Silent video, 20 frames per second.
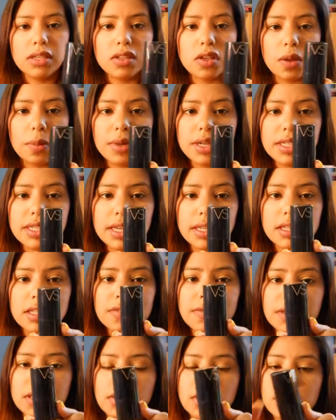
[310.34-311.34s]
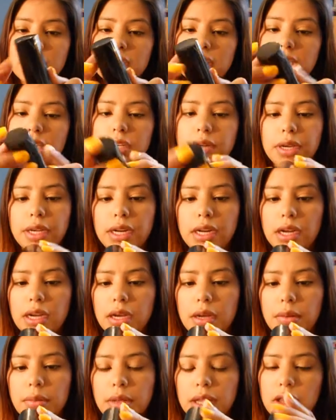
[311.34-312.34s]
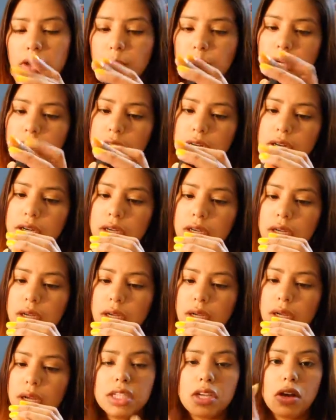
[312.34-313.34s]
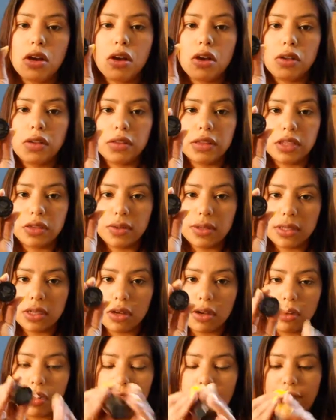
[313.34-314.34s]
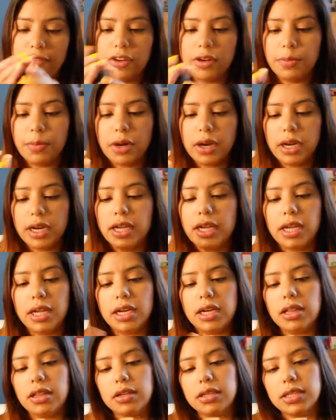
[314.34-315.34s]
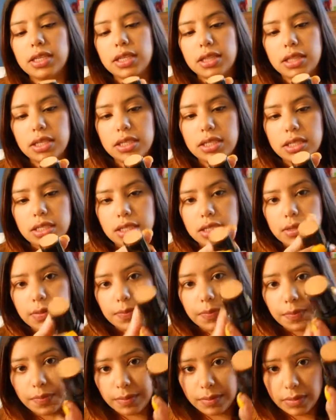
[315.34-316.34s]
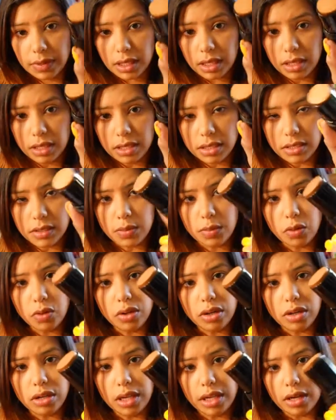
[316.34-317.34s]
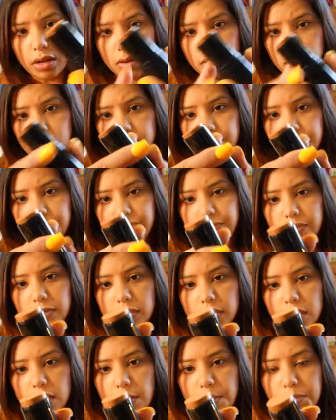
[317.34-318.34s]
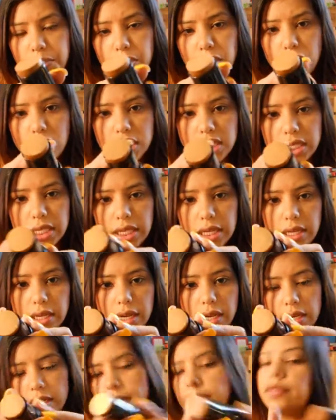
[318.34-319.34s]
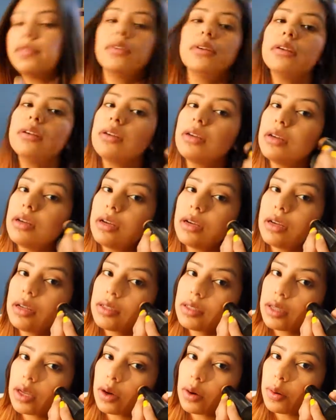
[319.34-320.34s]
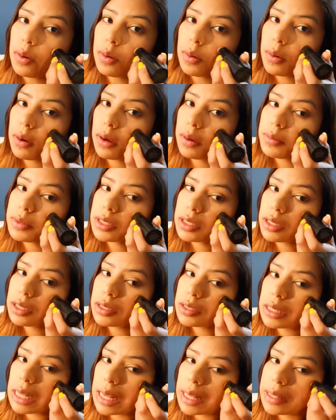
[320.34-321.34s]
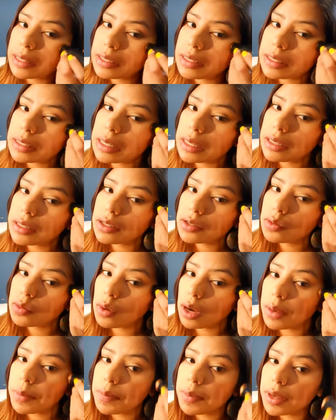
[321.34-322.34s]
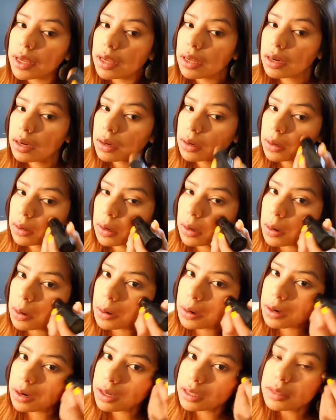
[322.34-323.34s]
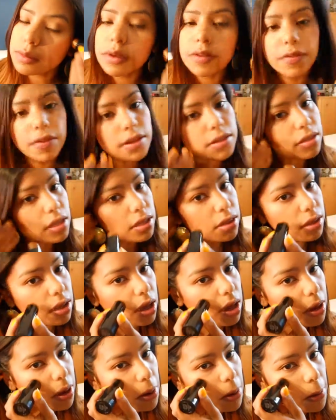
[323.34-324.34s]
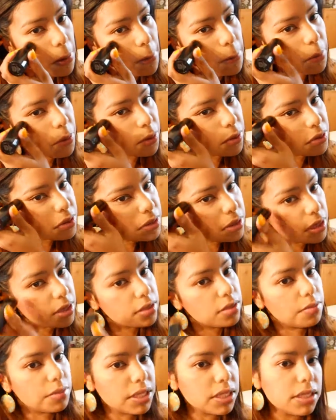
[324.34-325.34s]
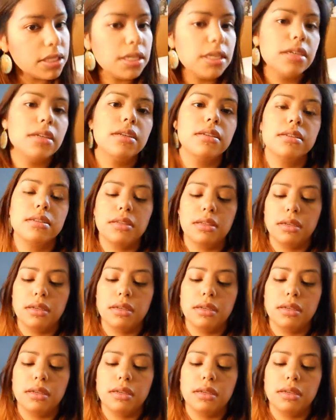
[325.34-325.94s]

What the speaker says: So I'm going to take this Victoria's Secret illuminator. This one's called After Party, and it looks like this. It's more like bronzy kind of. So I'm just going to take this and swipe it across my face like that on both sides of my cheeks.